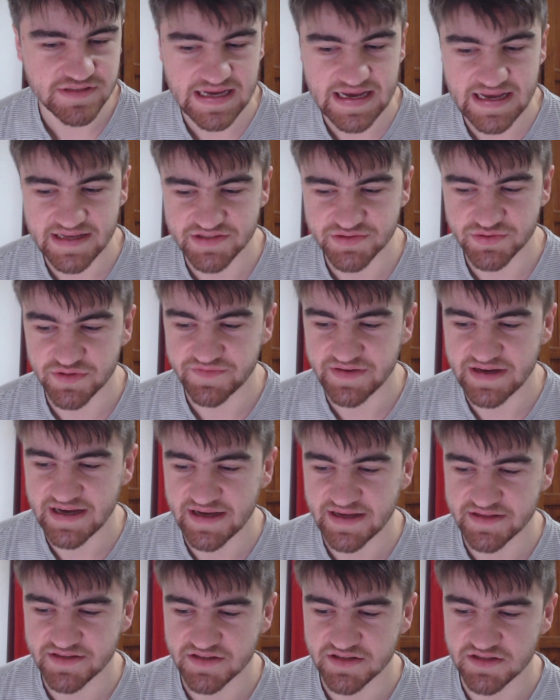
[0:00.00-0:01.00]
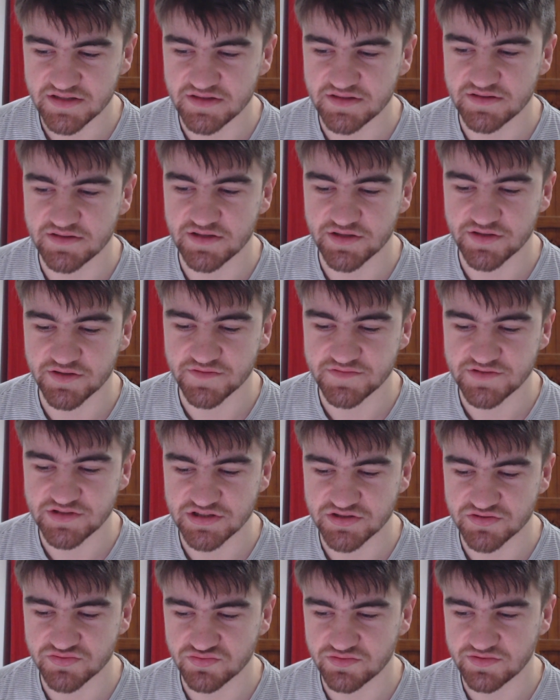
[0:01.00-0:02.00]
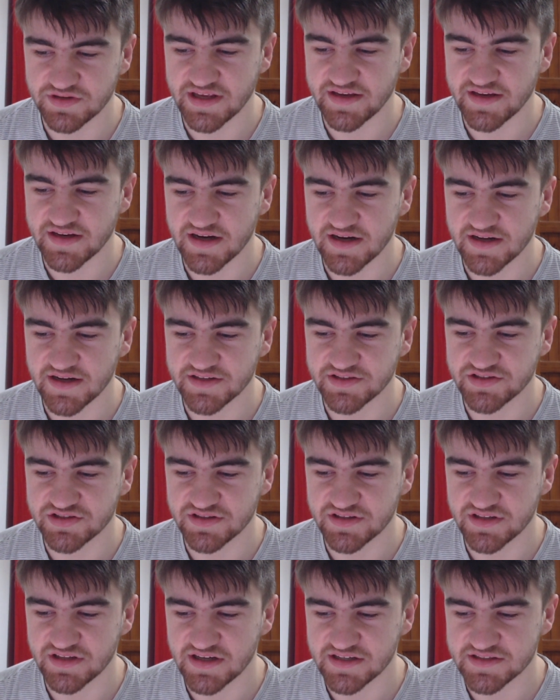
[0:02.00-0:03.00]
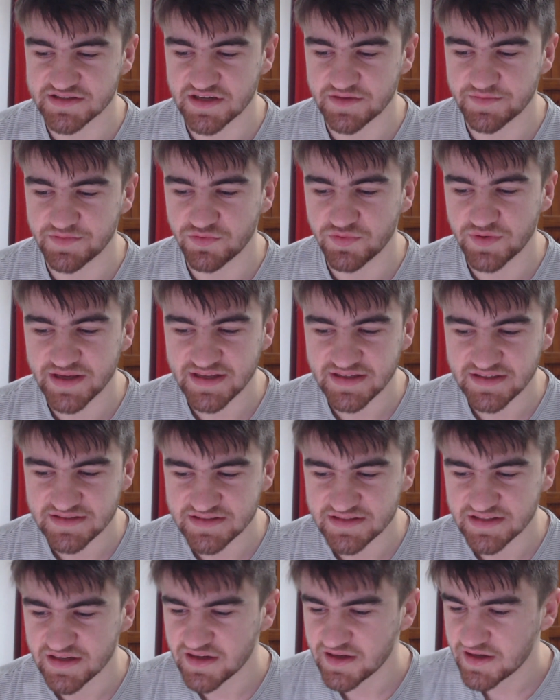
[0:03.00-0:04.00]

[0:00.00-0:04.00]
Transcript: as we've had a lot of just rookie carnage in the last couple of weeks.